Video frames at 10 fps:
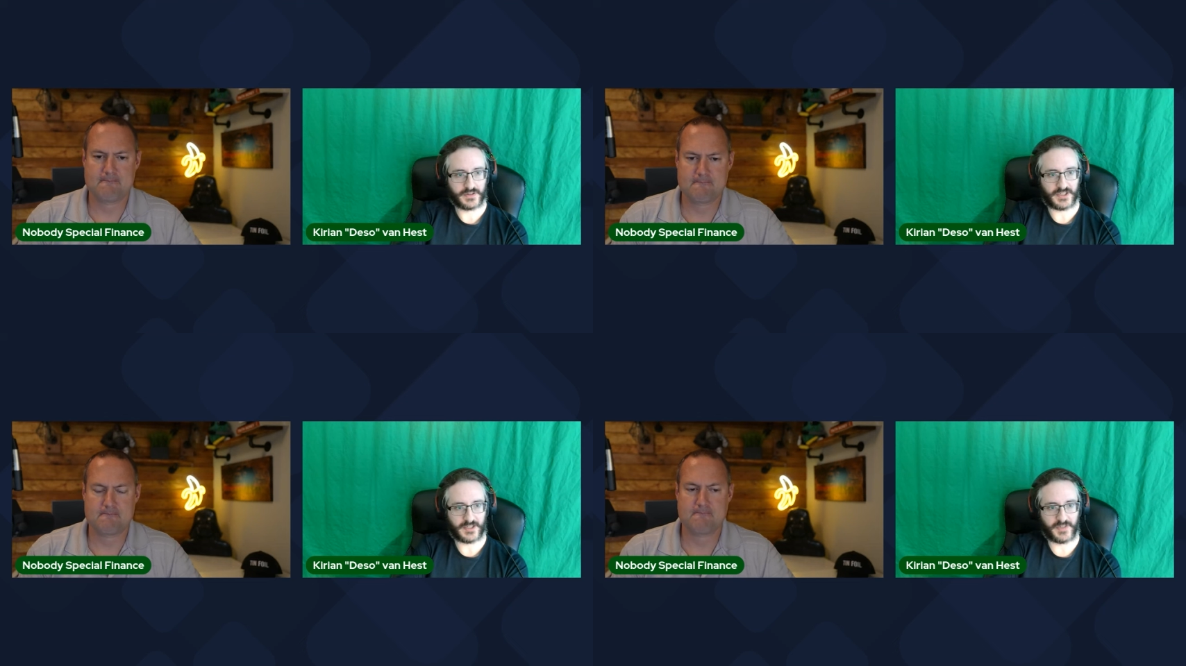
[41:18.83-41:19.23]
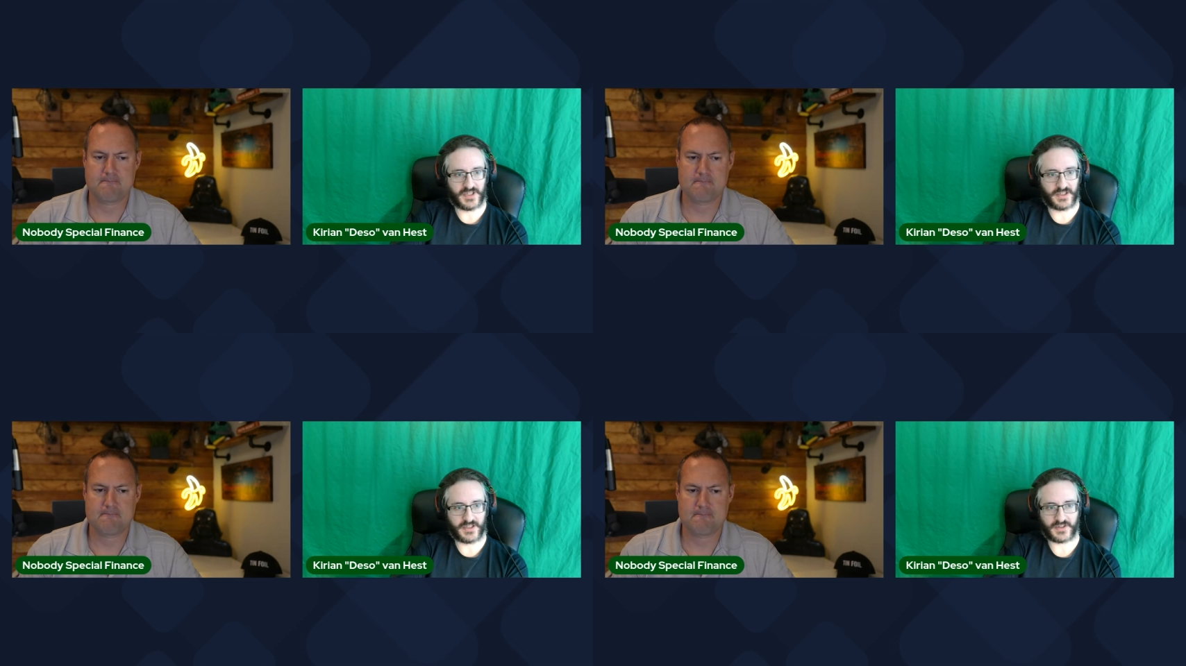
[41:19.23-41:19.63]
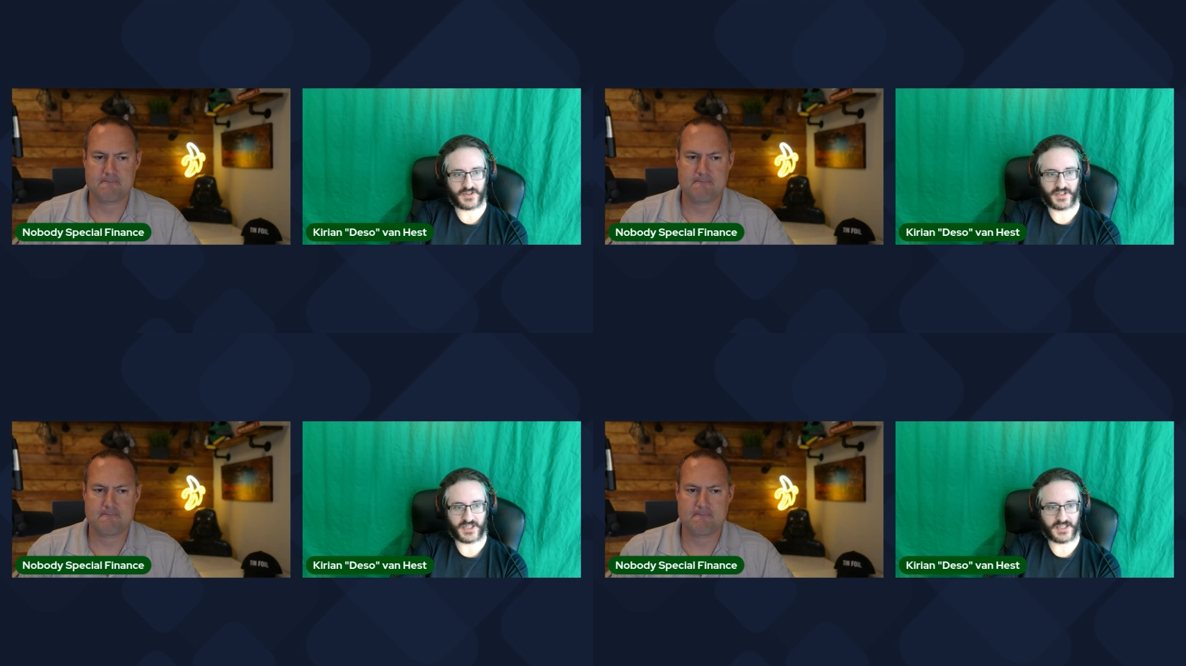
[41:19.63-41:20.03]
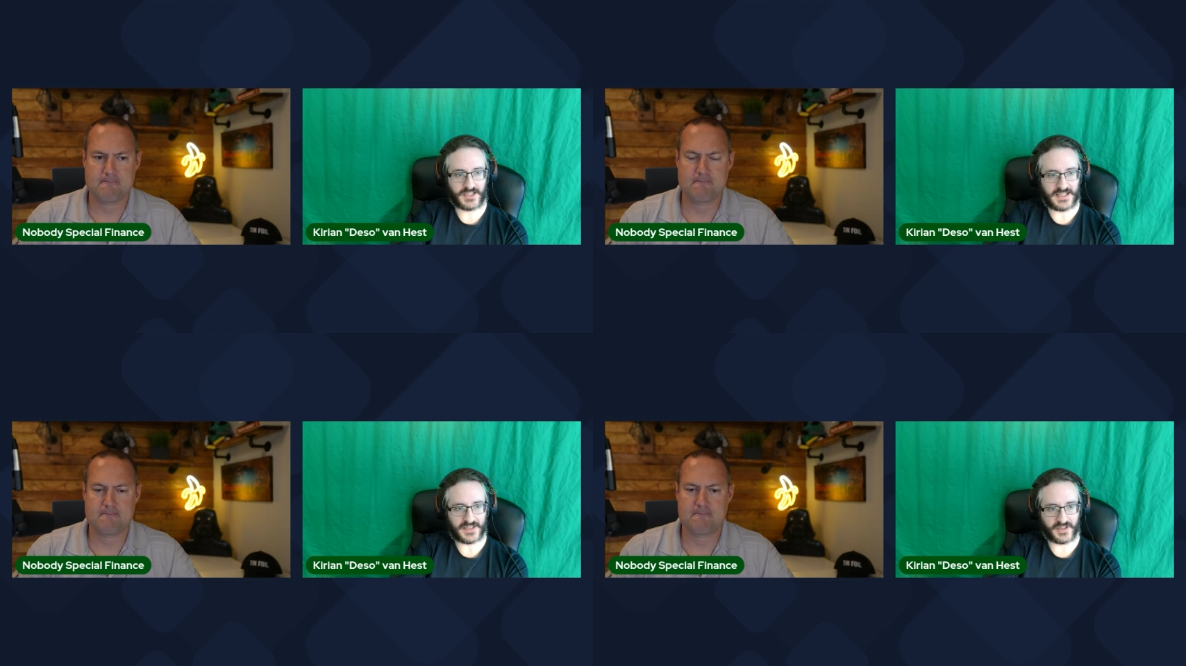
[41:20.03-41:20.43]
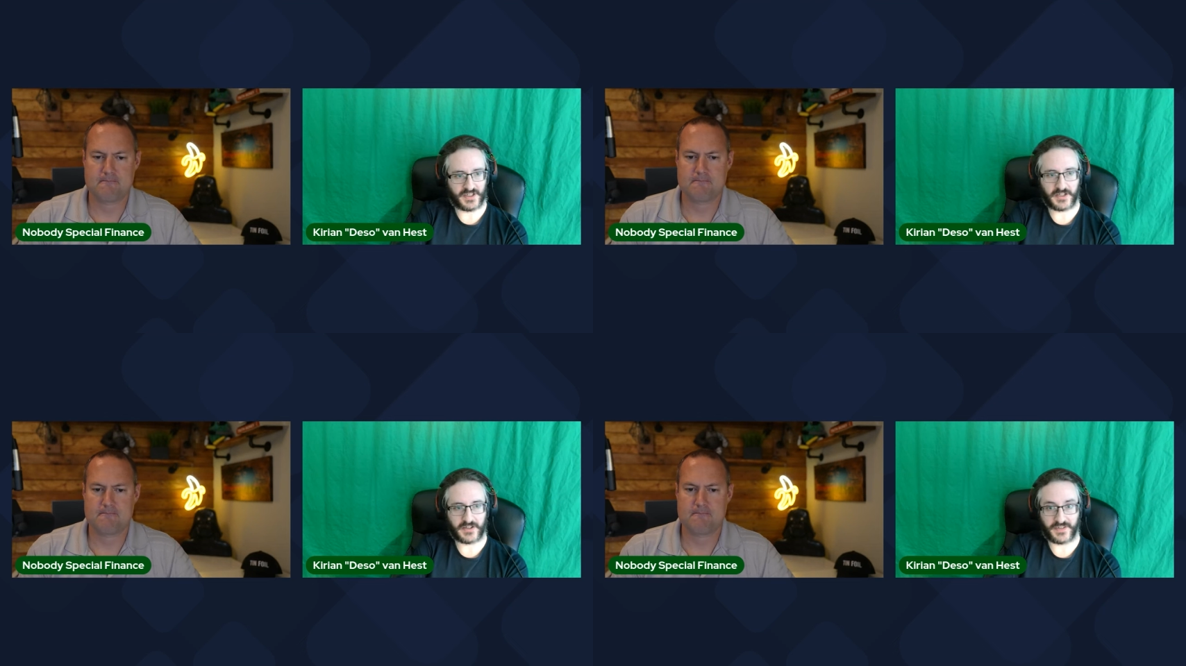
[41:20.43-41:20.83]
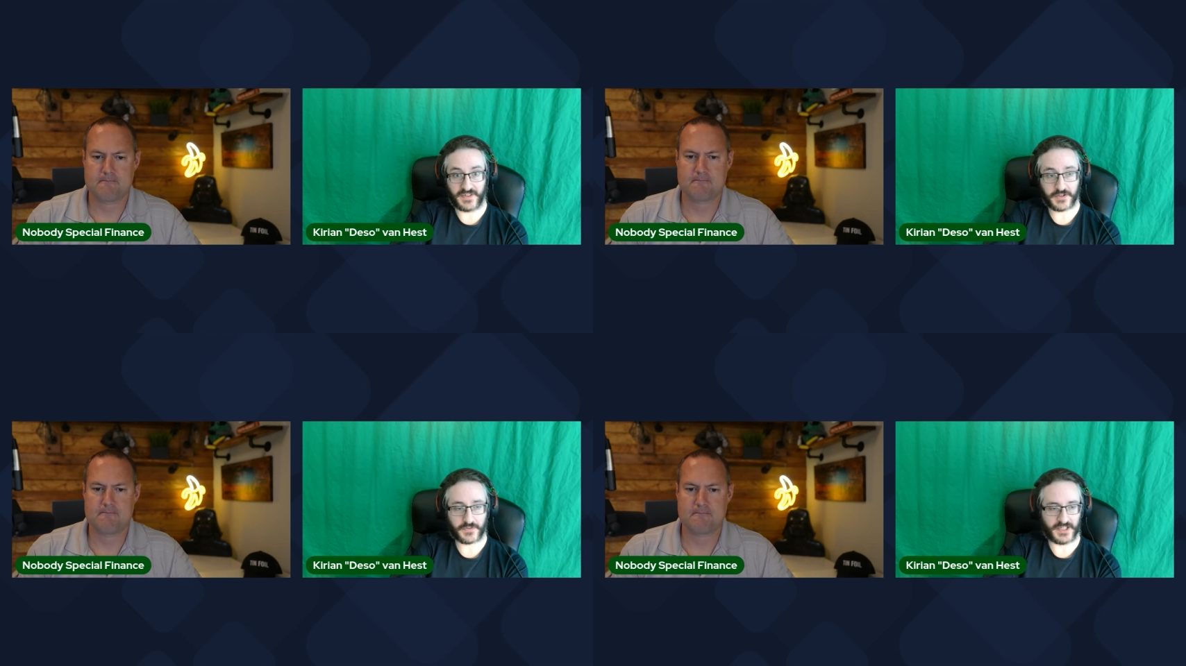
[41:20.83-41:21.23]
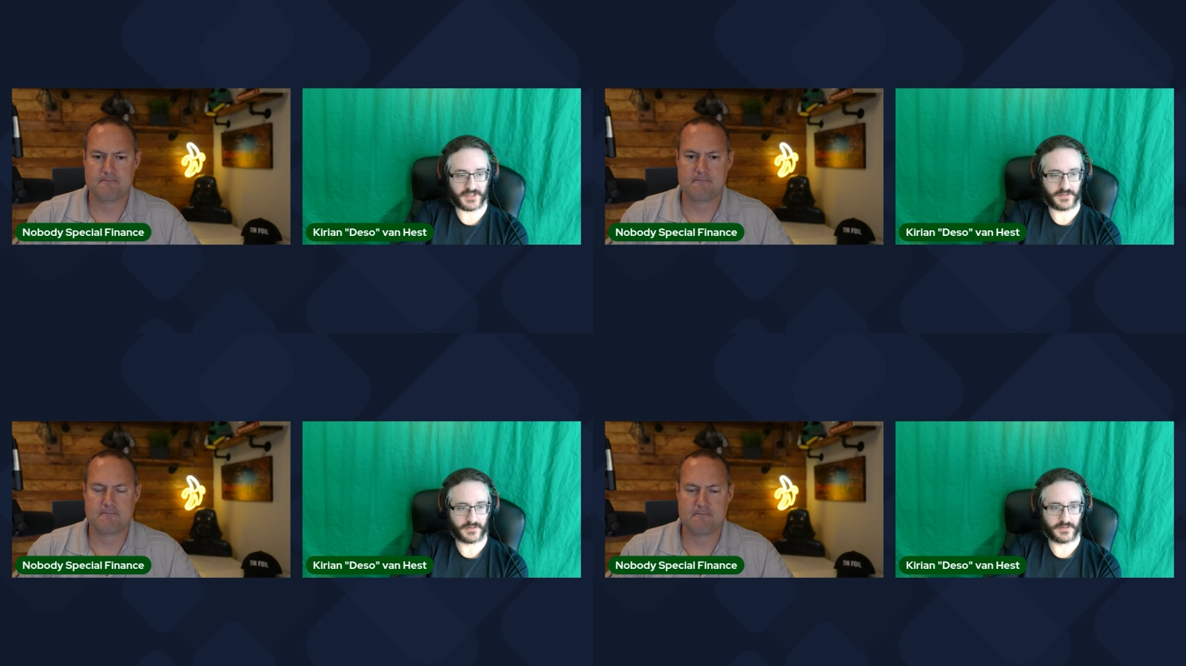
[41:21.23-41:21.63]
Speaker 1: I mean, this is not going to last a year at this rate.